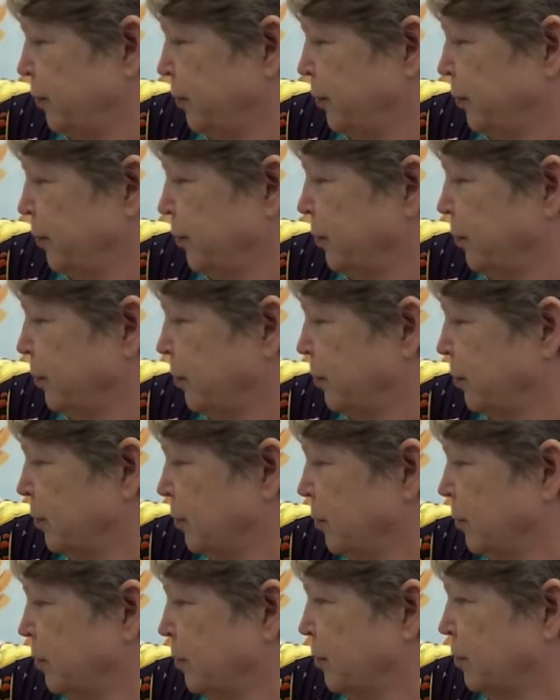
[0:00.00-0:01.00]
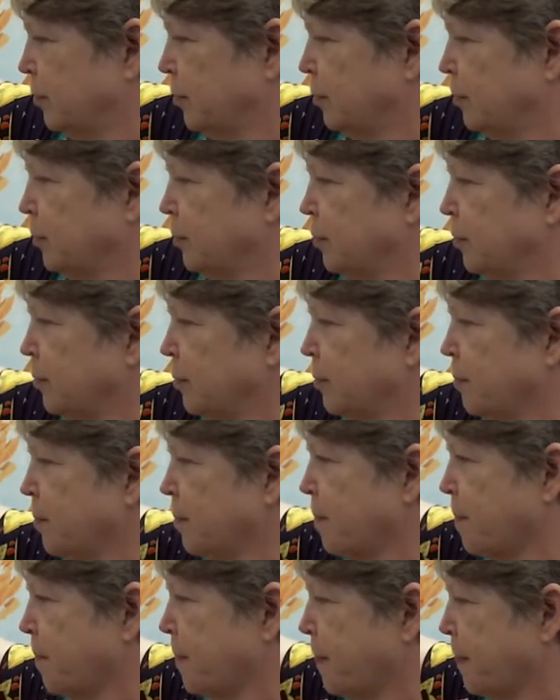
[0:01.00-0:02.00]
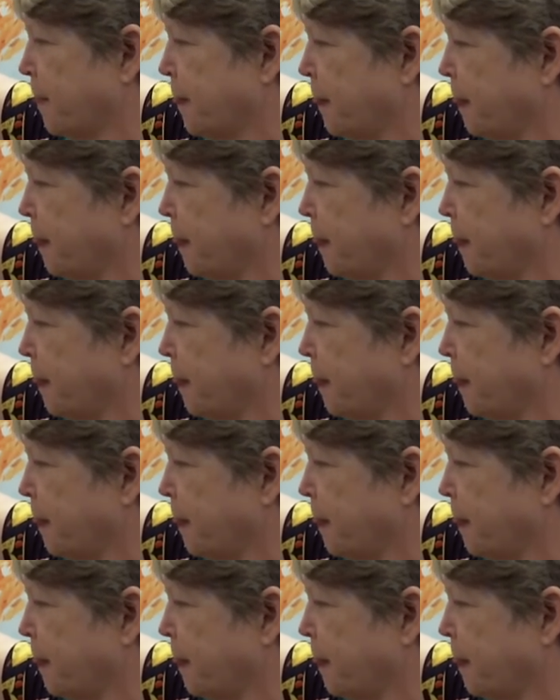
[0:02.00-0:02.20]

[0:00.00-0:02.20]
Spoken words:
Nobody speaks.